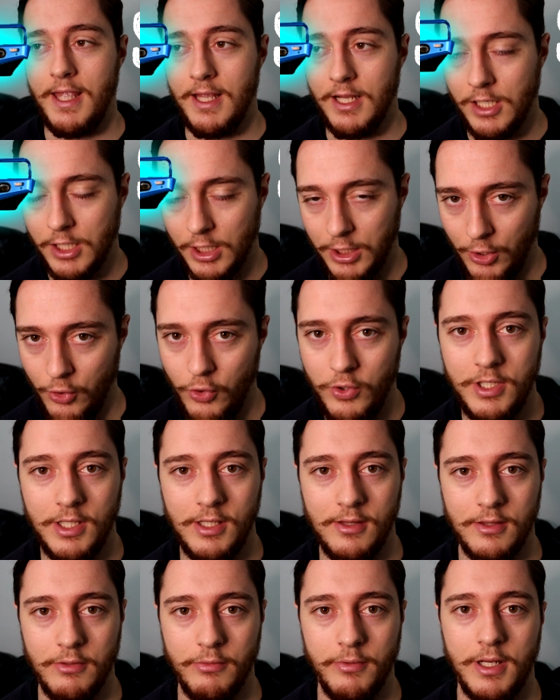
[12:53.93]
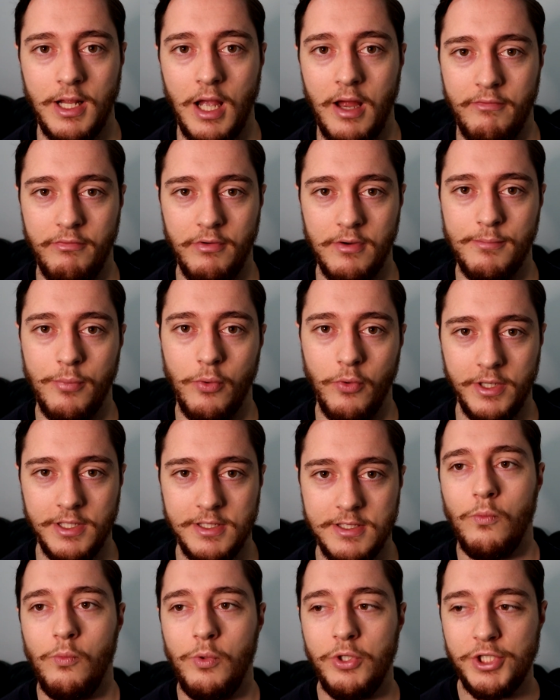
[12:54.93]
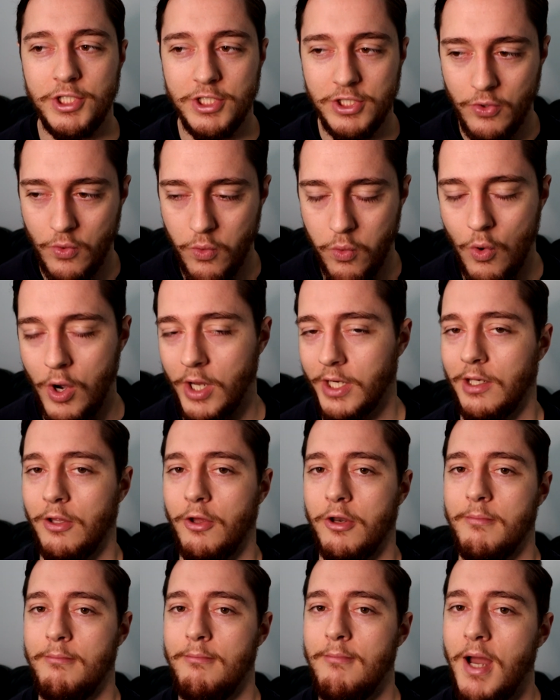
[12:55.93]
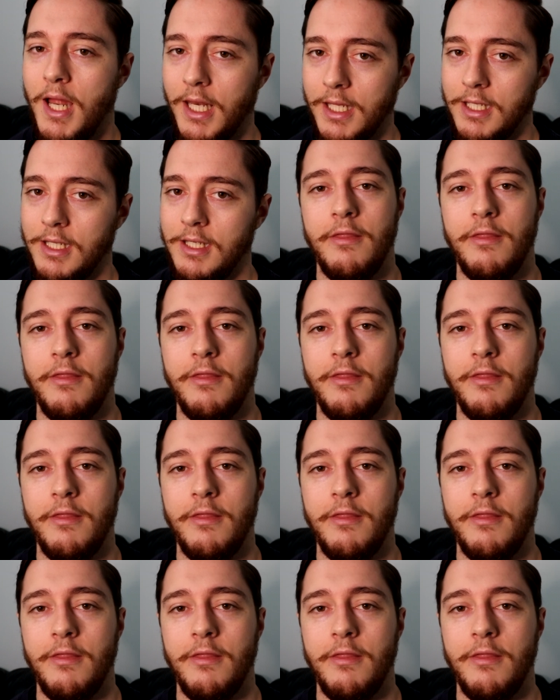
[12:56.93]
including the recovery points, which is quite a lot of money.